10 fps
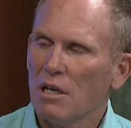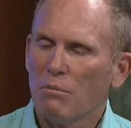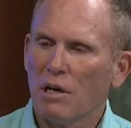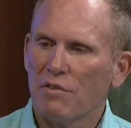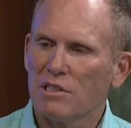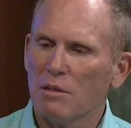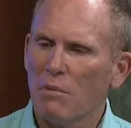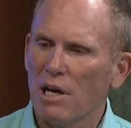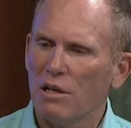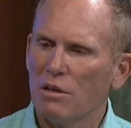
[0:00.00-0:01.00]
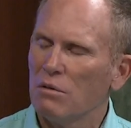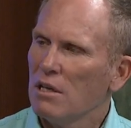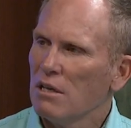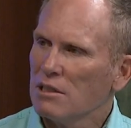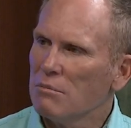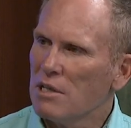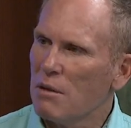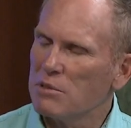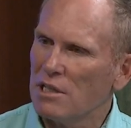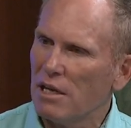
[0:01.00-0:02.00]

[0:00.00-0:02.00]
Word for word: But if it's somebody who sometimes